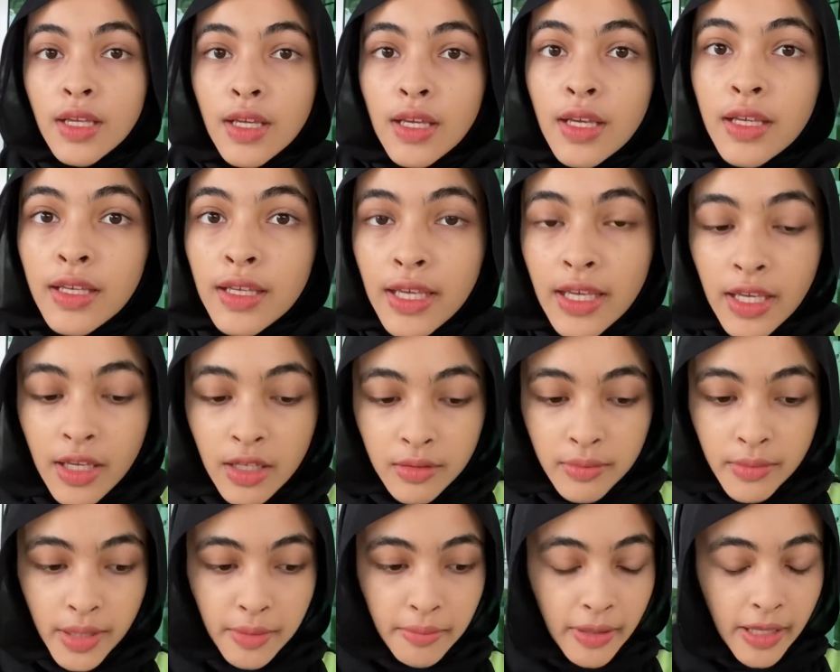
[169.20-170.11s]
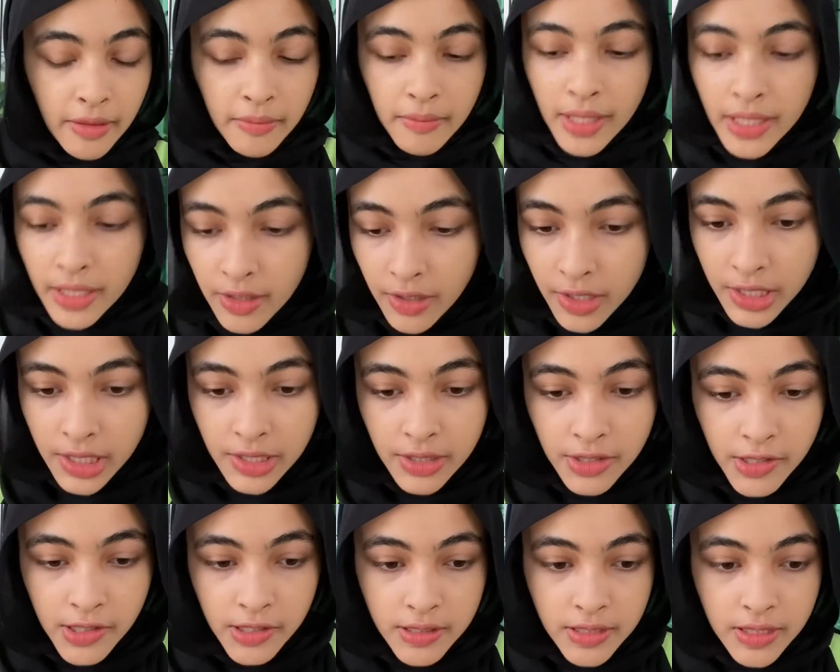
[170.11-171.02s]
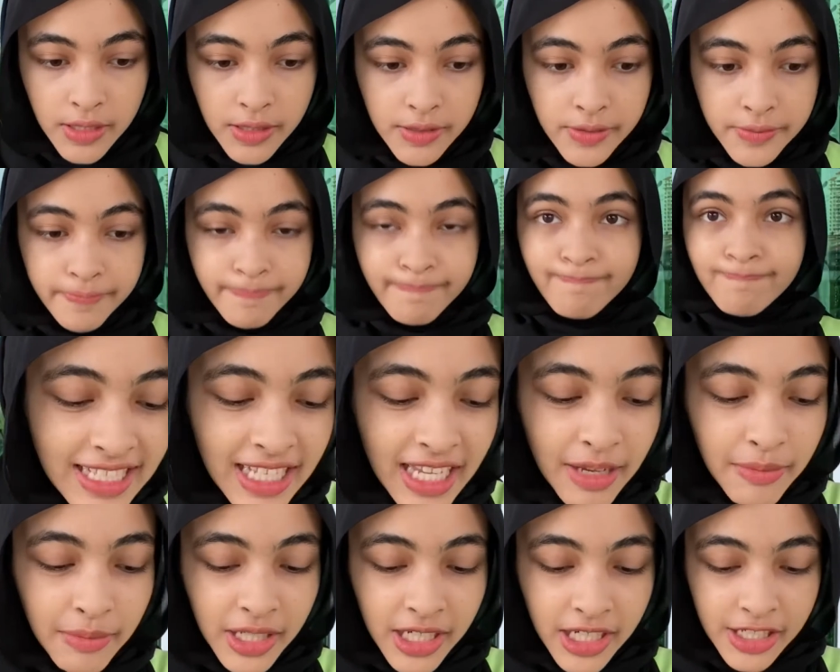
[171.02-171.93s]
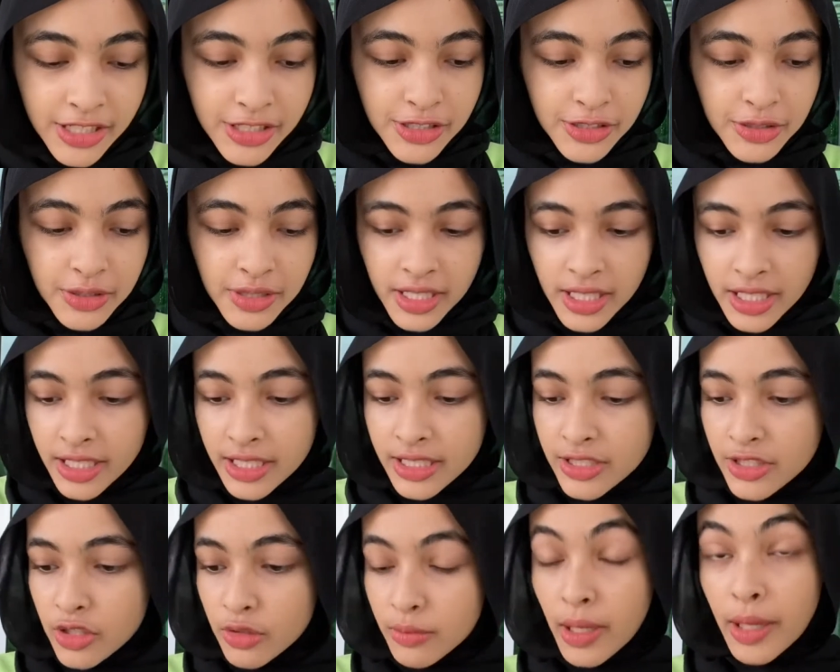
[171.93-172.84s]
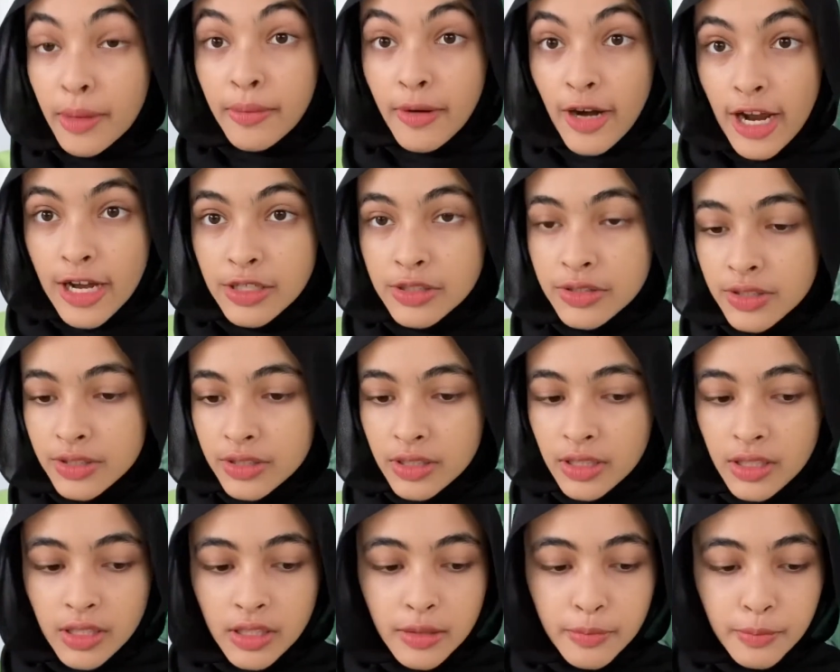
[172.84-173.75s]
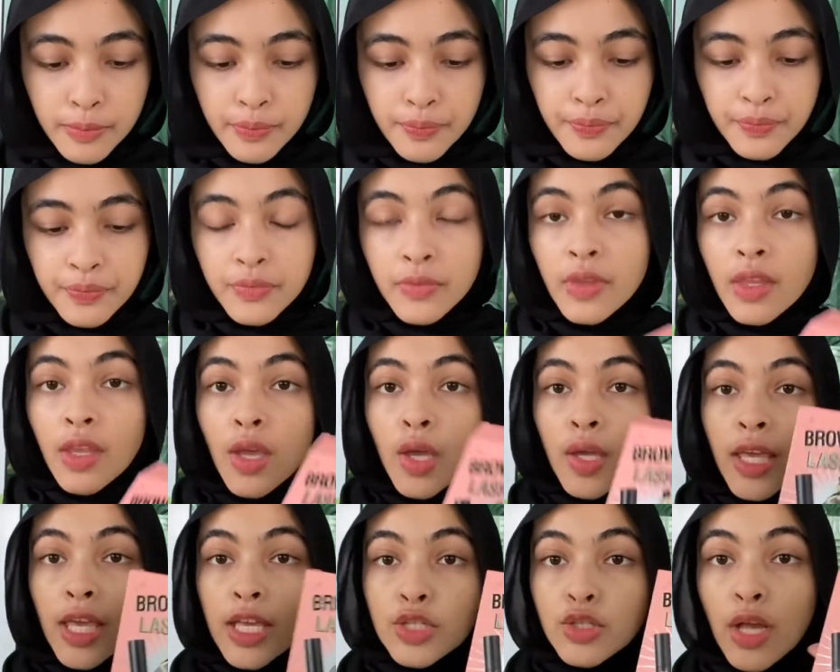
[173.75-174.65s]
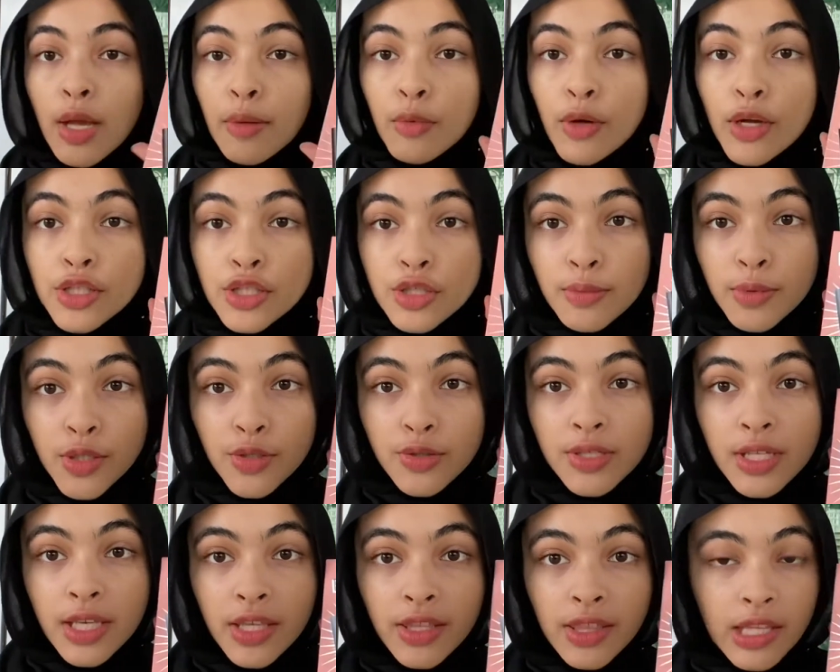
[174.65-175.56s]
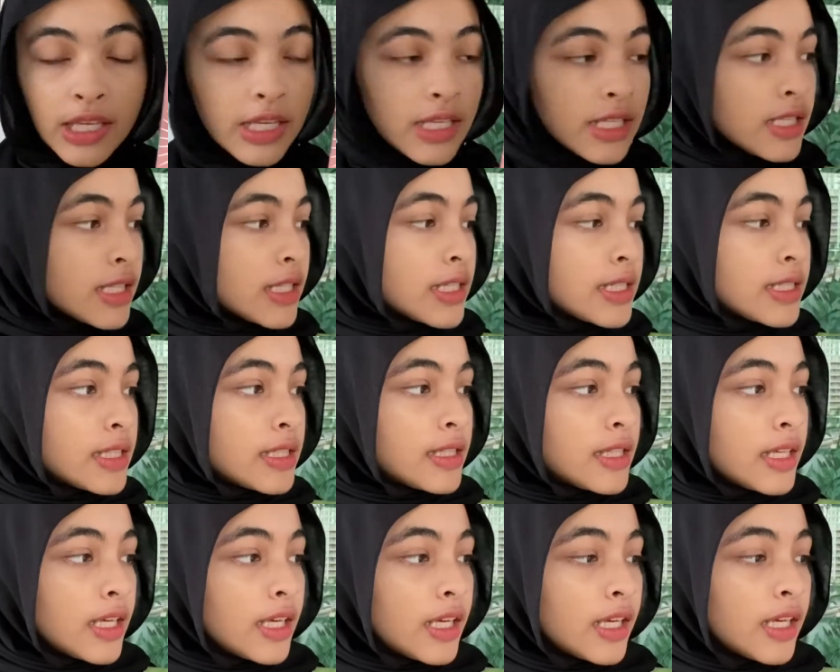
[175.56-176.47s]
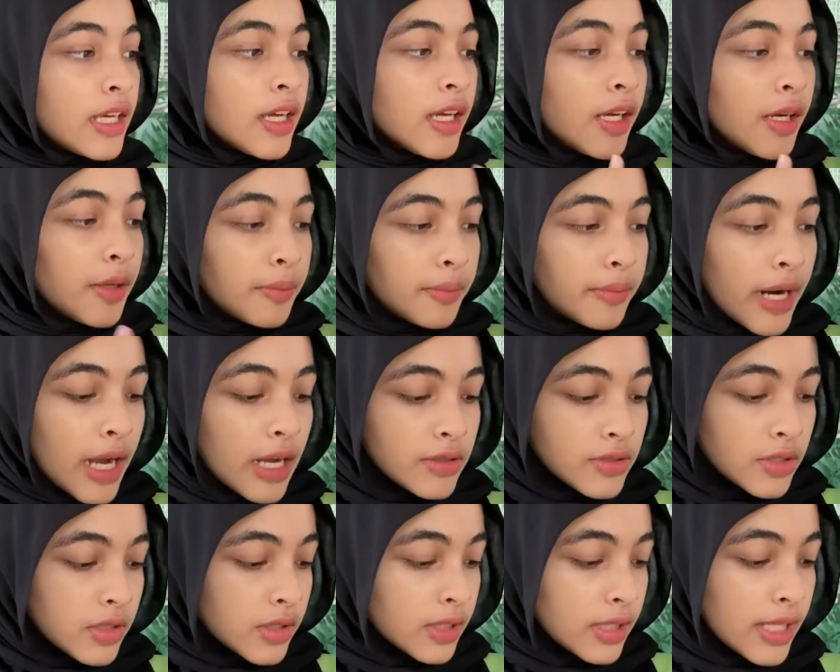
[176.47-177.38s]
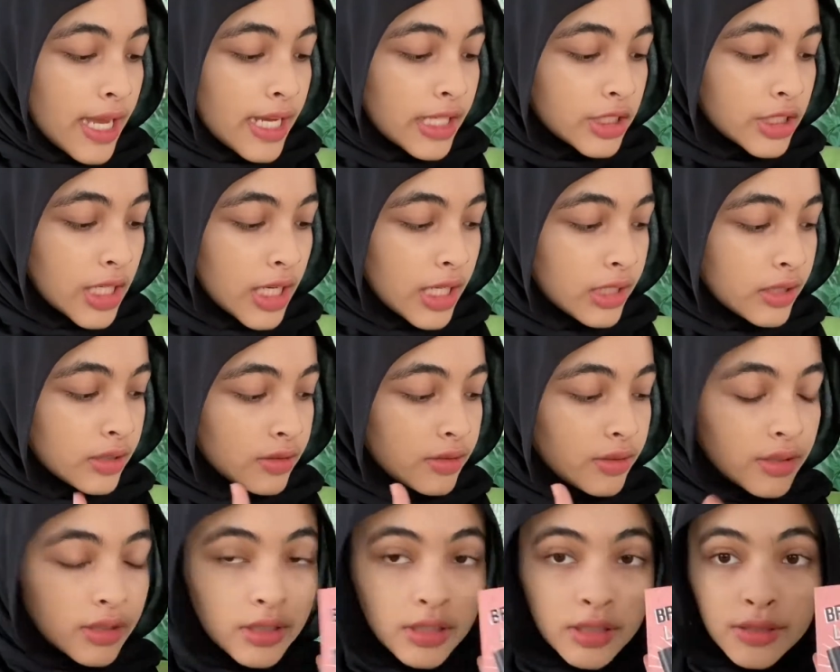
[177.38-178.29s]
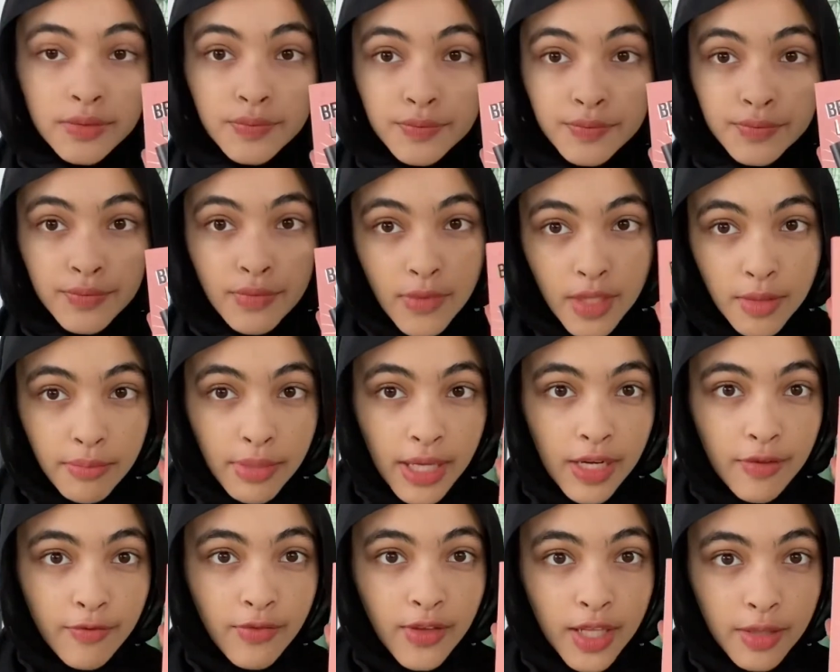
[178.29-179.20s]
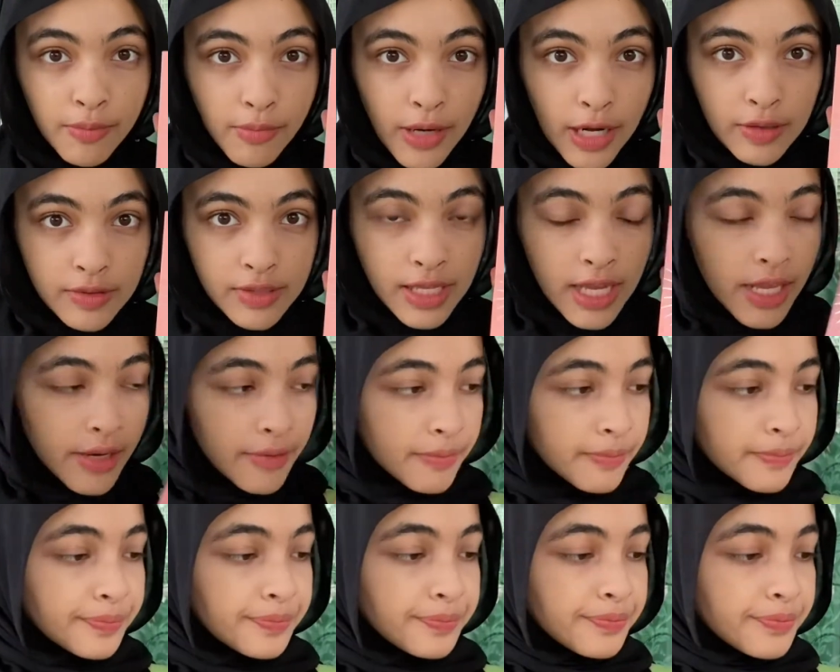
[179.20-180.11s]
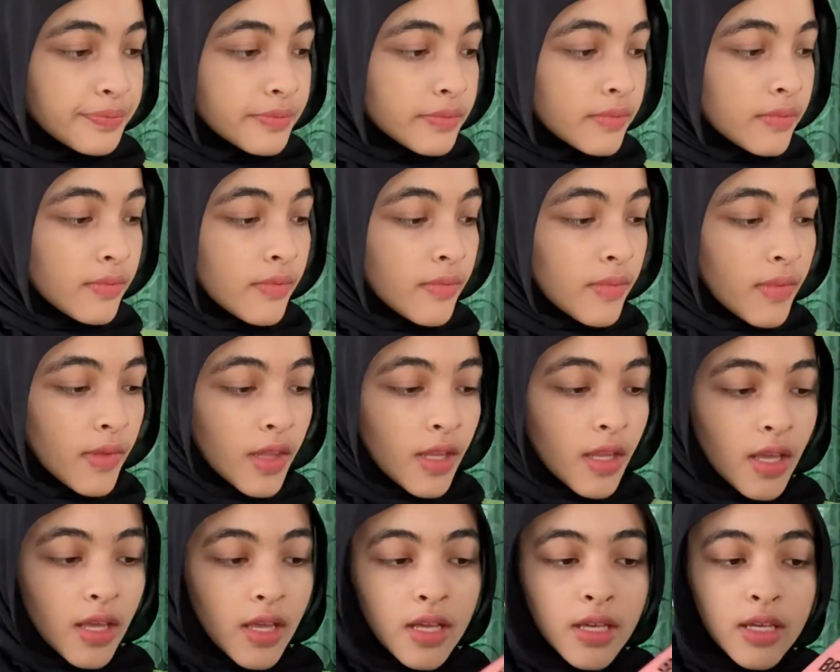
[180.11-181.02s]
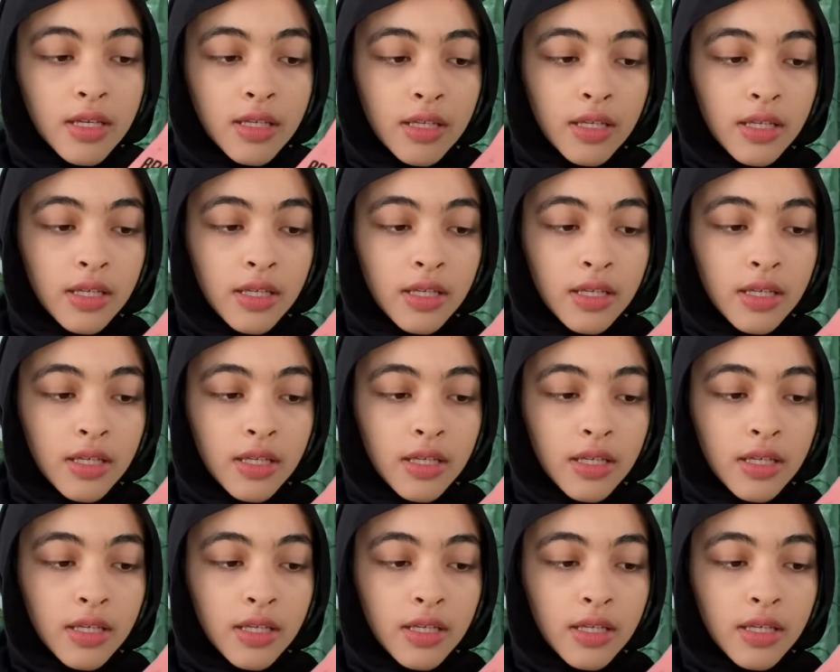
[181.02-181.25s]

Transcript: Okay, y'all, my bad. My gardener is here. The thing I'm gonna do is do my brows. Okay, so I'm going to be using this. This is the Brows on Lash Out Benefit Brow Set. Okay,